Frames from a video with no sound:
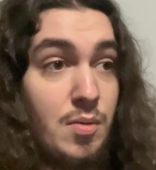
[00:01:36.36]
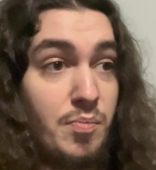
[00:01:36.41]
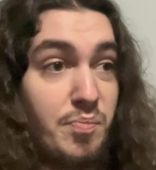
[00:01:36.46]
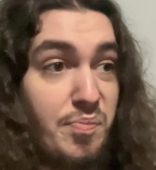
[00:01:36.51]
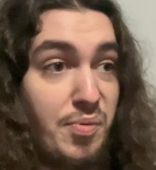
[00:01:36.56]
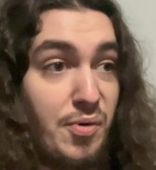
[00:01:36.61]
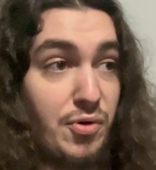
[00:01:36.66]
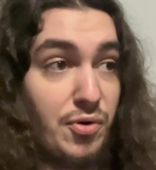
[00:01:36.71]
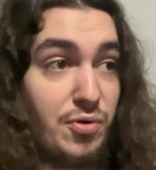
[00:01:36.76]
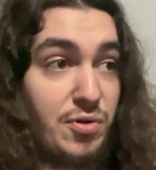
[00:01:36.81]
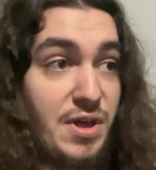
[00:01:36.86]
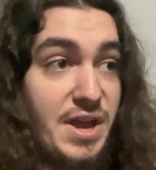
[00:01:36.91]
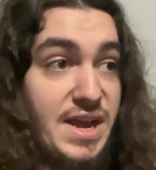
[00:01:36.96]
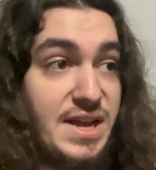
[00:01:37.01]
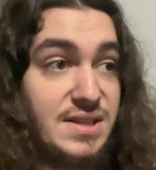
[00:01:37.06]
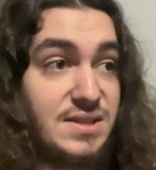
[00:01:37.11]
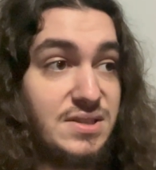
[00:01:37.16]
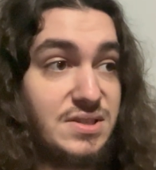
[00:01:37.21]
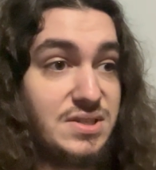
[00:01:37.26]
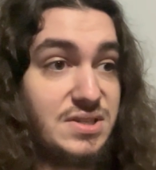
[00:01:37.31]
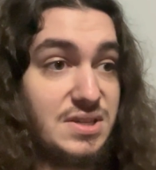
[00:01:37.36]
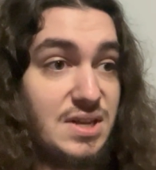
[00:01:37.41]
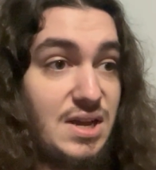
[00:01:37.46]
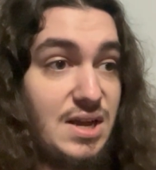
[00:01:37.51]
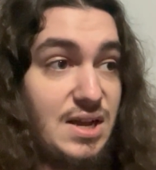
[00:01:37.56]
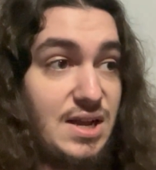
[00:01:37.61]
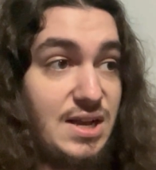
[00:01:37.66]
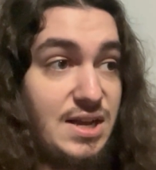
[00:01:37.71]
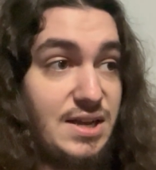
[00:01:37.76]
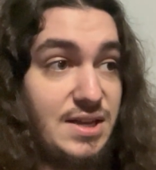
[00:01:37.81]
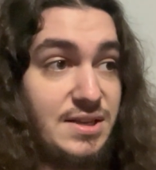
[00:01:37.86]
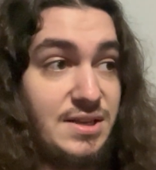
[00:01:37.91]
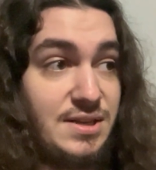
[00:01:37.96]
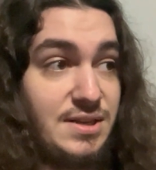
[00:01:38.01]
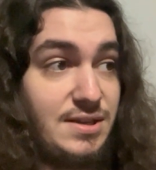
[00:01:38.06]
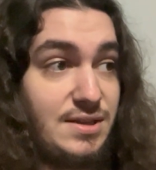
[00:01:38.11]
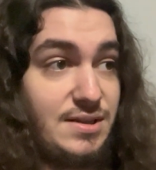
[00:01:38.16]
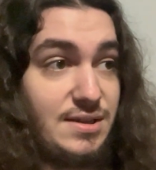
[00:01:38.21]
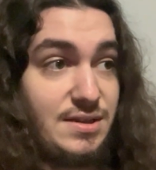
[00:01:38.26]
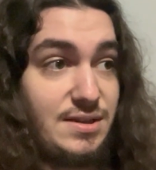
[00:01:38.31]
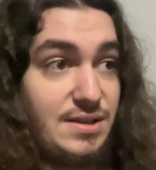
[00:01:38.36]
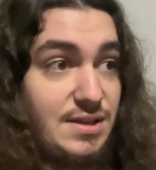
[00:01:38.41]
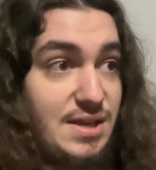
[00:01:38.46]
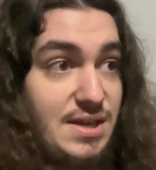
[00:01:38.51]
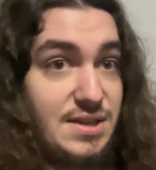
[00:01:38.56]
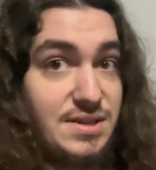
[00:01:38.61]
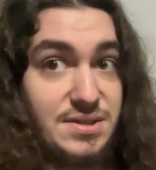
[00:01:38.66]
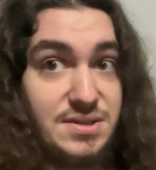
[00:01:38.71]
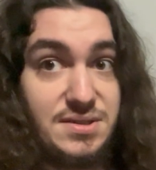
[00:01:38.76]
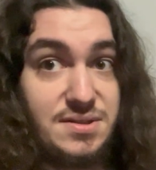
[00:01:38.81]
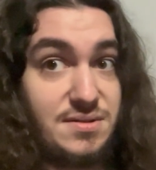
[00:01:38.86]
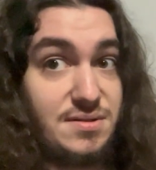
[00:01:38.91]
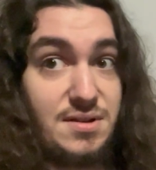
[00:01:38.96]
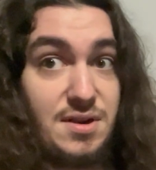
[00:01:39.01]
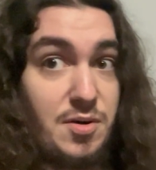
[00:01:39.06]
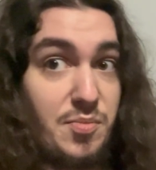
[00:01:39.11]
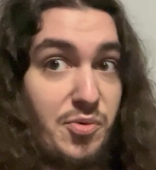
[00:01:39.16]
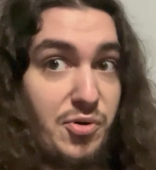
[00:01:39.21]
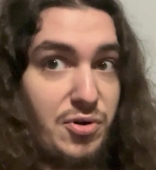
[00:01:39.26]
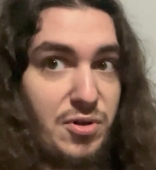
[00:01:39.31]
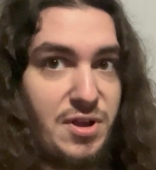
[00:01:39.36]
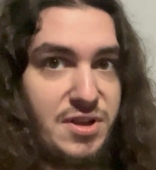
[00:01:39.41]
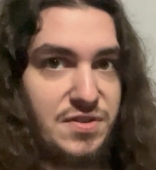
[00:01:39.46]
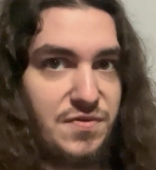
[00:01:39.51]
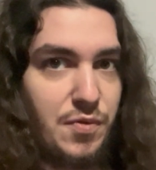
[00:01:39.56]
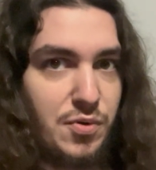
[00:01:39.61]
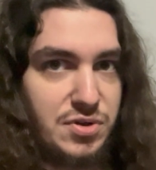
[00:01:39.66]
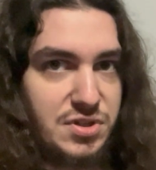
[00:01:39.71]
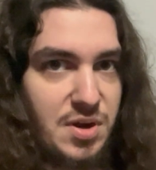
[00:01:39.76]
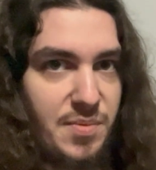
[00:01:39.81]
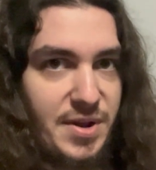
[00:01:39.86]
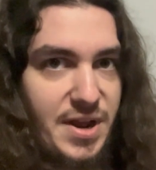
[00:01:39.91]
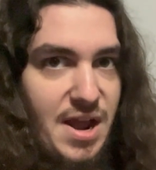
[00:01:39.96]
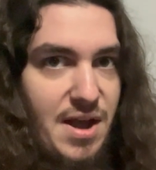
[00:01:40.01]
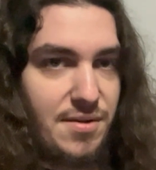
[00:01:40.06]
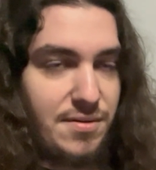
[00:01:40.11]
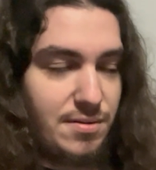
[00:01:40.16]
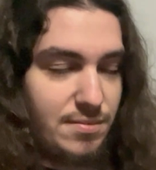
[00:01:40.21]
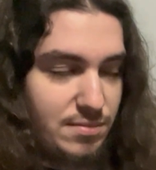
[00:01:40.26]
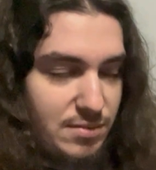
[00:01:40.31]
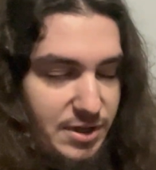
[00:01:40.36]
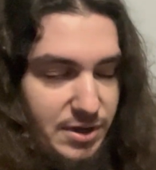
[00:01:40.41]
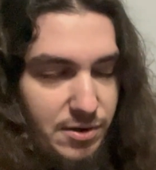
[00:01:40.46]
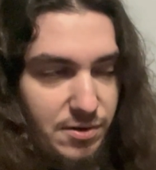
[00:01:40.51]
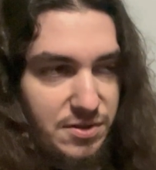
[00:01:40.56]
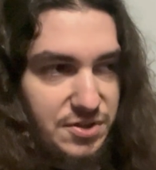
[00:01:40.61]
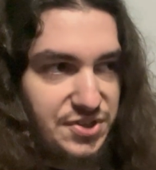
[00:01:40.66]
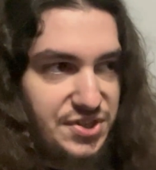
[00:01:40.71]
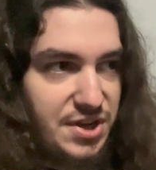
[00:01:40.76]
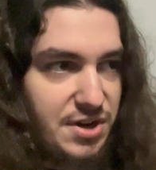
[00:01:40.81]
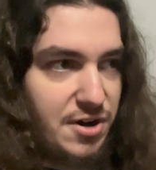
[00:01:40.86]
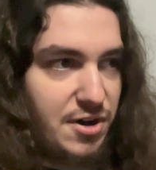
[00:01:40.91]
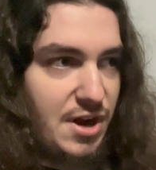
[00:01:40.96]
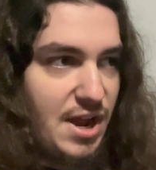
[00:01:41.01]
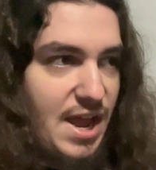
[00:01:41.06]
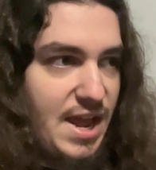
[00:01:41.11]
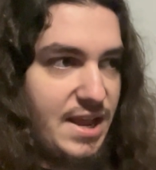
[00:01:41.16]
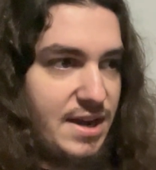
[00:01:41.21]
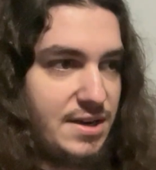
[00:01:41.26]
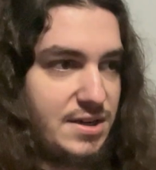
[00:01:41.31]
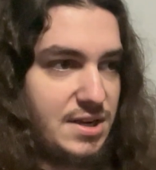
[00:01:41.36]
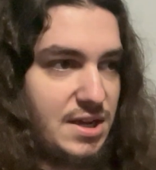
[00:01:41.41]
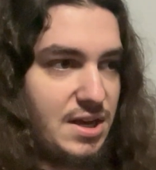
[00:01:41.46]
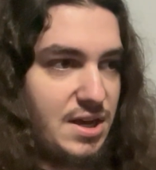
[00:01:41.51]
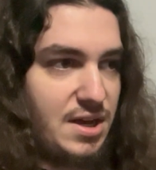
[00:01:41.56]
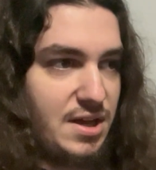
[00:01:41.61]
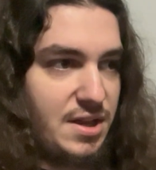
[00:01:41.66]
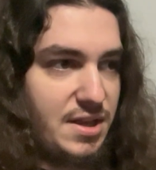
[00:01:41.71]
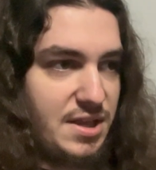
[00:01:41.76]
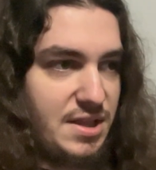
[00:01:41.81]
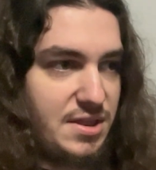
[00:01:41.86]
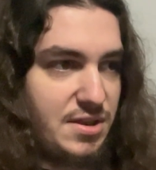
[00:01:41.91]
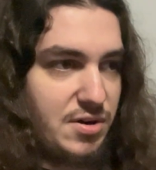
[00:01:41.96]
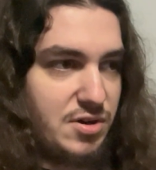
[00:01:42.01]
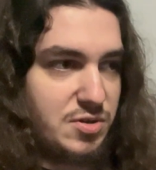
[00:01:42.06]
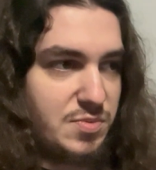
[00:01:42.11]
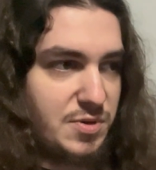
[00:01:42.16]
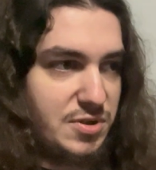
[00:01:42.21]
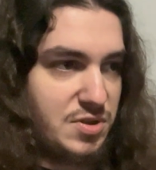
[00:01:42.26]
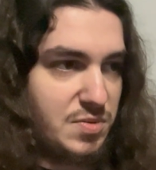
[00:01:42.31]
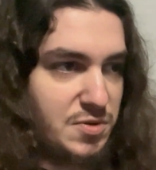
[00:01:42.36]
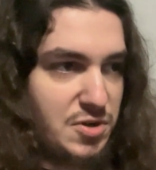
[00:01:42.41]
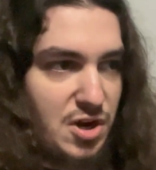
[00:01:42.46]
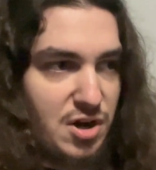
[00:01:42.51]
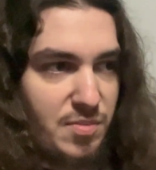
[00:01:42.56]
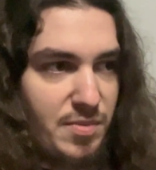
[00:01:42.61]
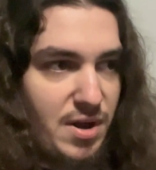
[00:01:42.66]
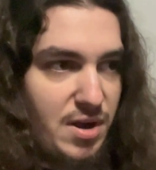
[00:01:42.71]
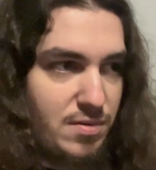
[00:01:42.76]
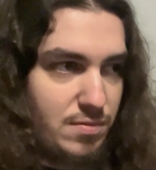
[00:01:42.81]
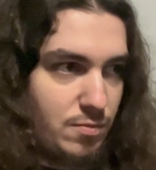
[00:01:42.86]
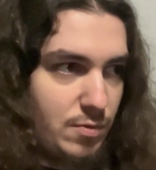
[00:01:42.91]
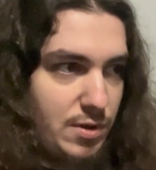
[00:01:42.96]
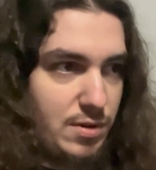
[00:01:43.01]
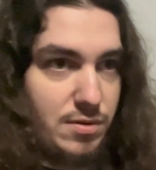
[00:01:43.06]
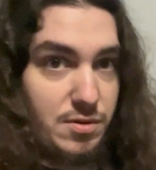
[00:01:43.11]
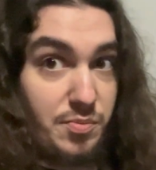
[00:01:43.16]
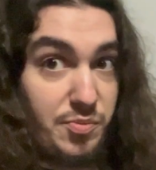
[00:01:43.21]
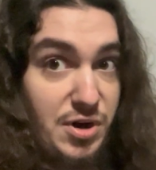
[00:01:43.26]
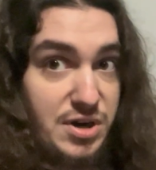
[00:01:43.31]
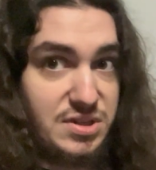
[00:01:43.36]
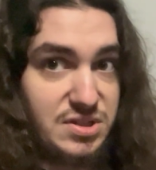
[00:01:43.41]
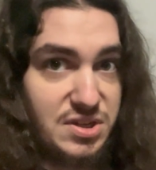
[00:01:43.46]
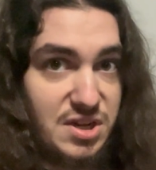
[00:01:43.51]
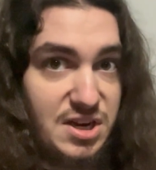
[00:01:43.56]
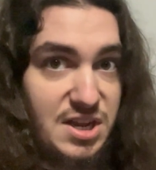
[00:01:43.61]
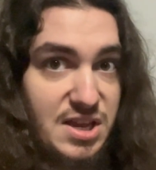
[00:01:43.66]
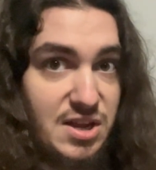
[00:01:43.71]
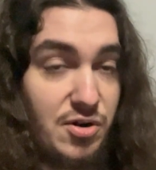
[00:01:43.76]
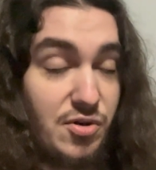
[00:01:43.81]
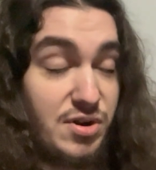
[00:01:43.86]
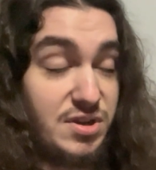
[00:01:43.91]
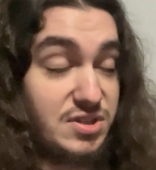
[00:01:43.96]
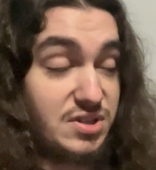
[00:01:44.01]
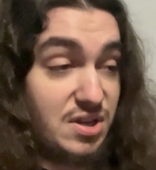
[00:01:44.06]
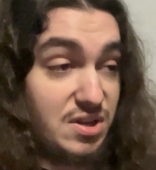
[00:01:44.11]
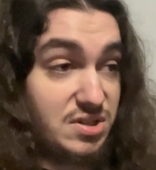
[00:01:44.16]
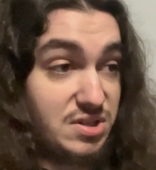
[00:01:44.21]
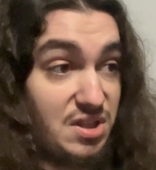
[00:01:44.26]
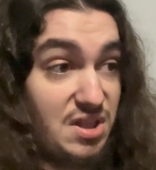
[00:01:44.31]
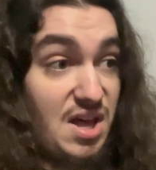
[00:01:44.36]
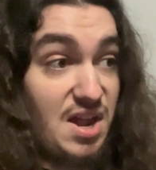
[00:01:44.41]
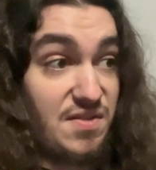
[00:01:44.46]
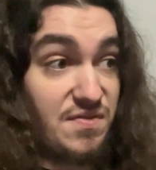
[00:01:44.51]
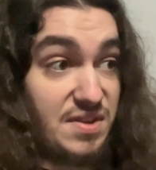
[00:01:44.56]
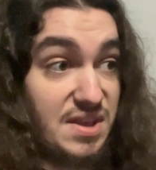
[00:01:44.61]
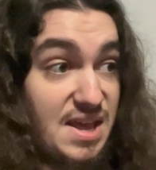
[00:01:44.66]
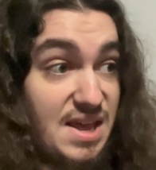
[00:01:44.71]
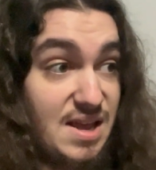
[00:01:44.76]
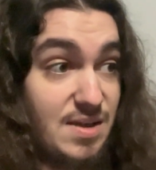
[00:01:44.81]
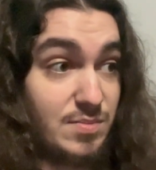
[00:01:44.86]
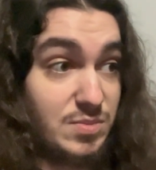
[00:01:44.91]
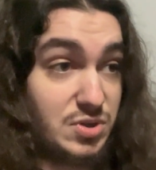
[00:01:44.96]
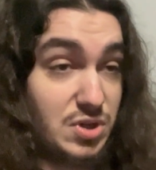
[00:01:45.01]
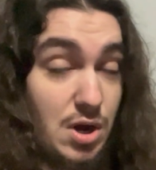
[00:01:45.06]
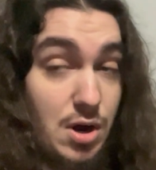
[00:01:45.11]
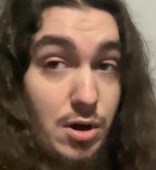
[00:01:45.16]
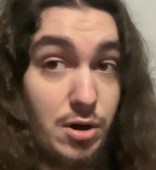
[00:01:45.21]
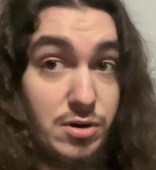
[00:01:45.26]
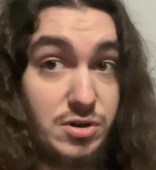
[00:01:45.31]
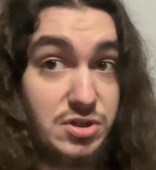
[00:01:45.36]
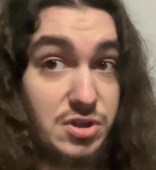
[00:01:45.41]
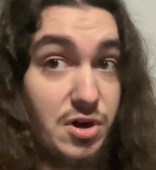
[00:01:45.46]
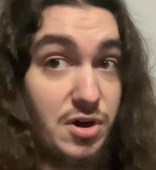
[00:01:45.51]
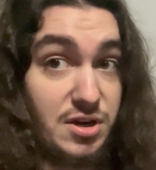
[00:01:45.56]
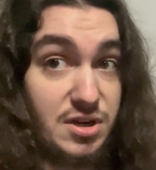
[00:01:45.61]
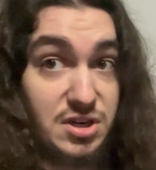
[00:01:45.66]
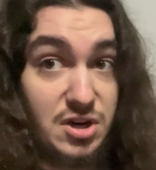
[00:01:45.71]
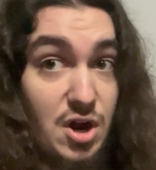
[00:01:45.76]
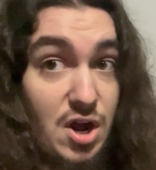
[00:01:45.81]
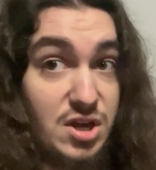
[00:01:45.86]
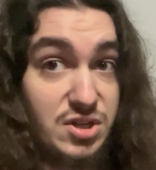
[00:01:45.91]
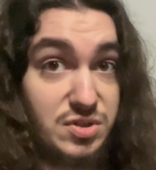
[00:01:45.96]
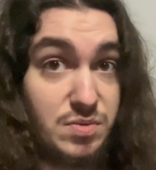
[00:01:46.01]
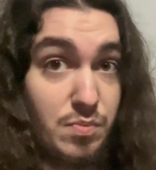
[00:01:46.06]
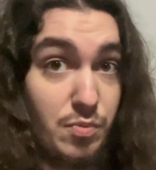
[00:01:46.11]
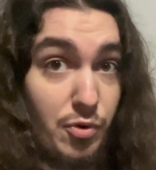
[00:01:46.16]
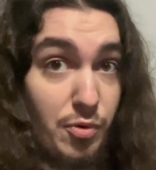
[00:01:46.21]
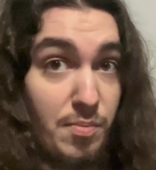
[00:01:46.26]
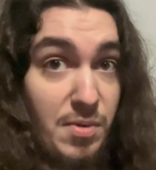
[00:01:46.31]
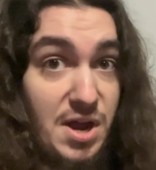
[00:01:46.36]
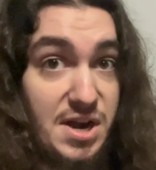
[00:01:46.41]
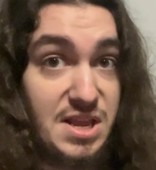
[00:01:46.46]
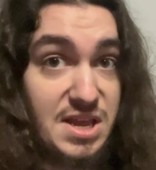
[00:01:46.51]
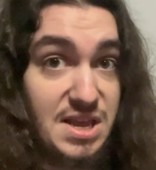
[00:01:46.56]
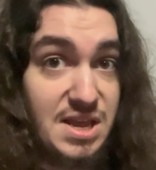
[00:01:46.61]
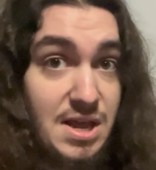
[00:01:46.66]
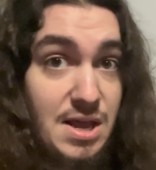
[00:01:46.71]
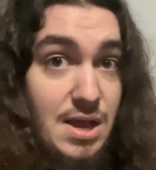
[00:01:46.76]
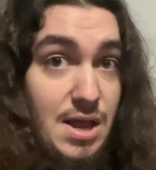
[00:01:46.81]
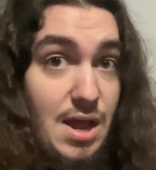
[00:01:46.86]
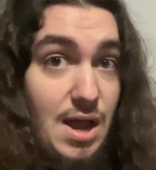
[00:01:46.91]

Borderlands Borderlands 4 is coming out later this year, and there's been some talk about whether the price is going to increase because a lot of games are starting to cost more money.